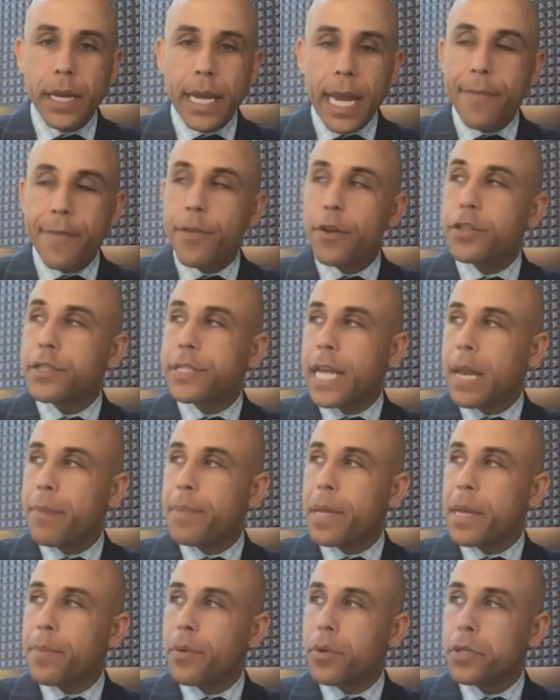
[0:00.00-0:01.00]
If those 10
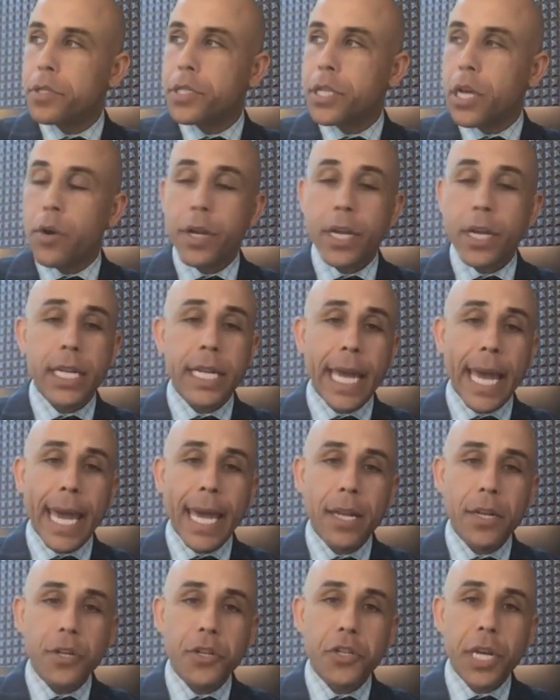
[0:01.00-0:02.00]
people don't
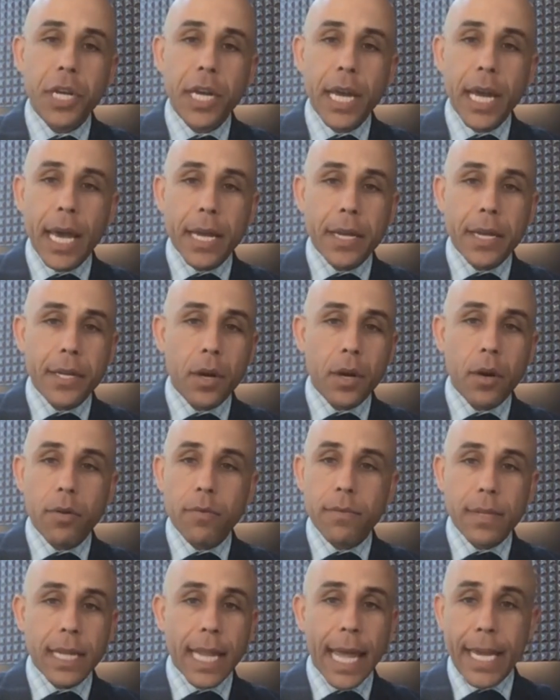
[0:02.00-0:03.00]
engage and
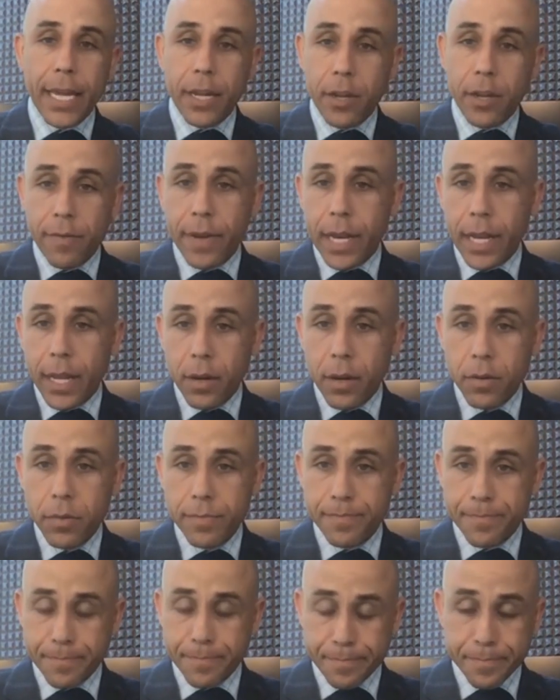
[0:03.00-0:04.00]
don't like your
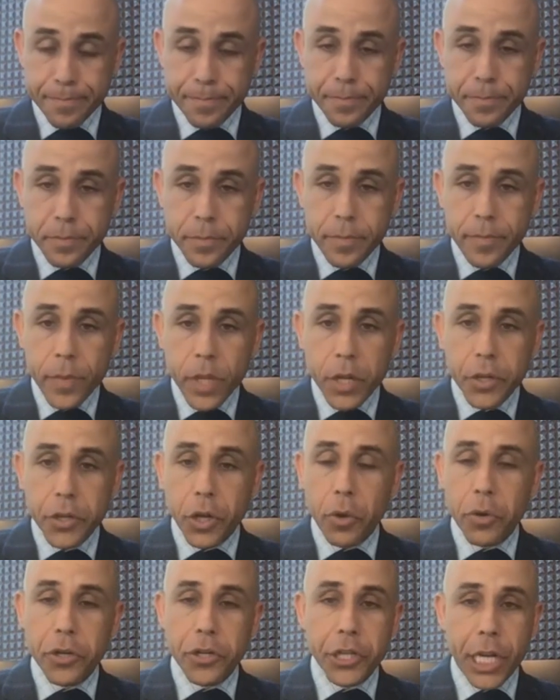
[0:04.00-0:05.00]
video,
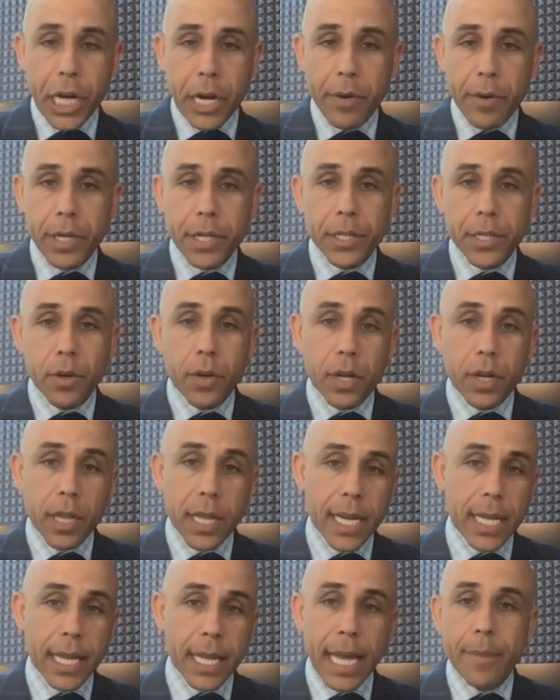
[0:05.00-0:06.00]
don't share it, don't
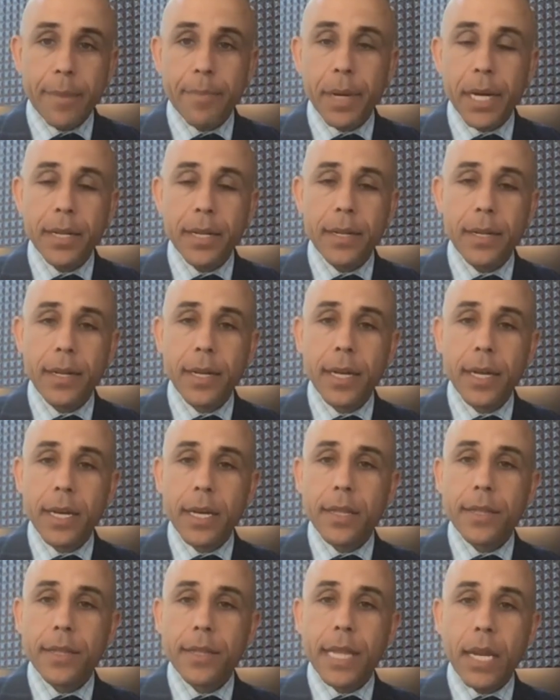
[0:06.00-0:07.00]
click a like button,
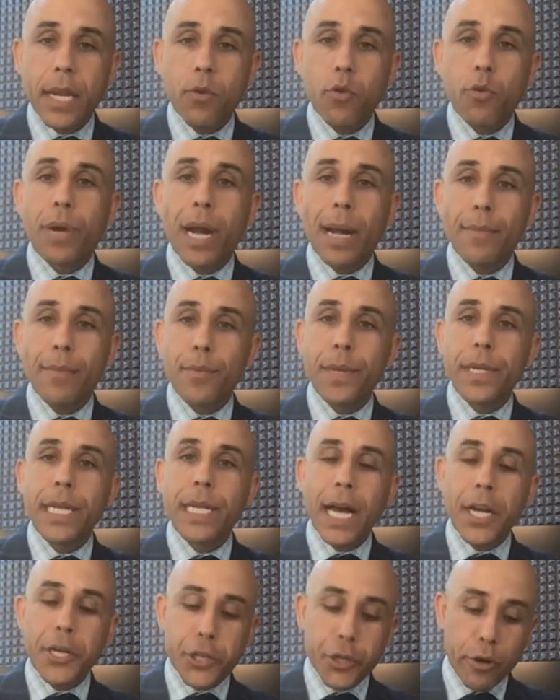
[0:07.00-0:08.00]
then it will probably
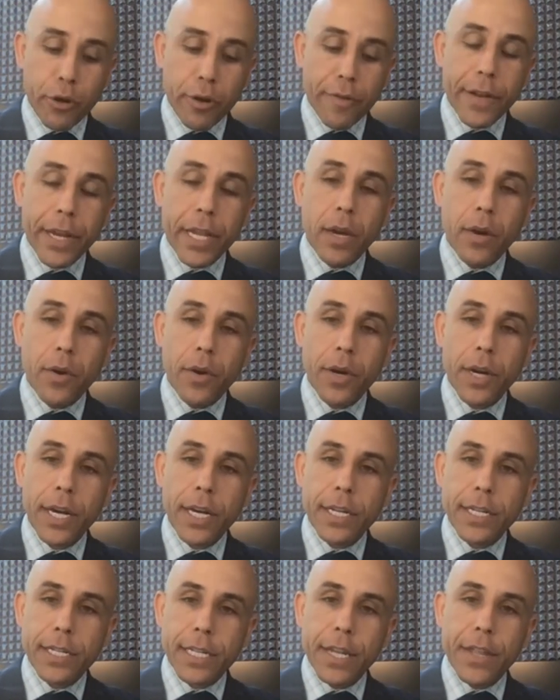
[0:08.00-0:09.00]
not show your video
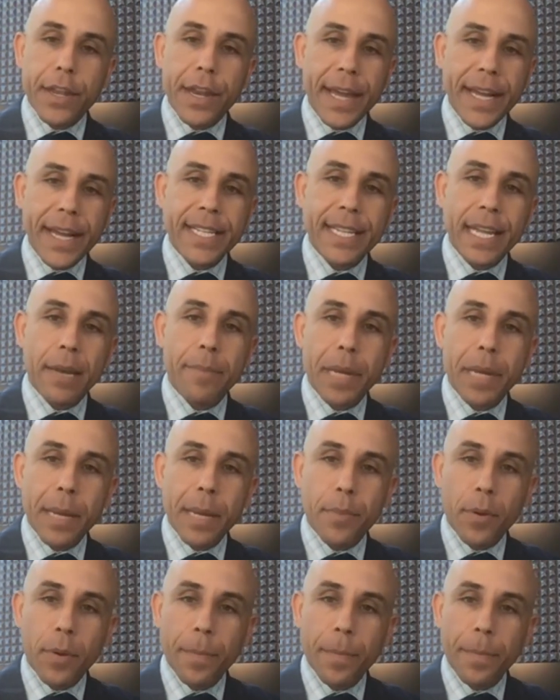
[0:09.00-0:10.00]
to the next 10
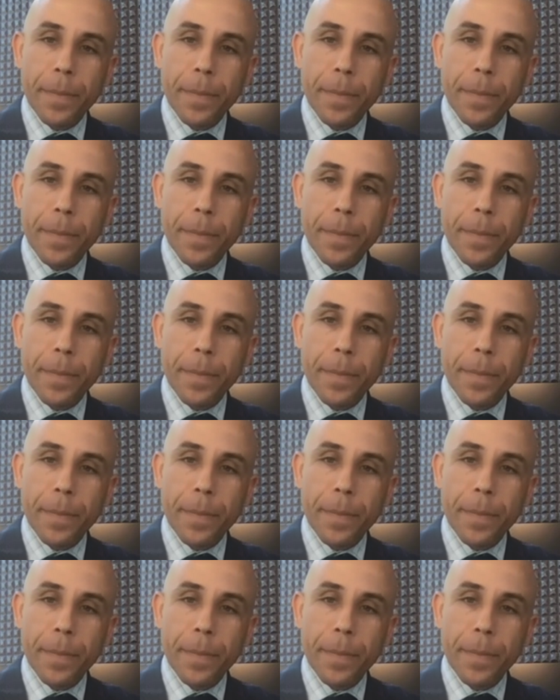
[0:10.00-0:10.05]
people.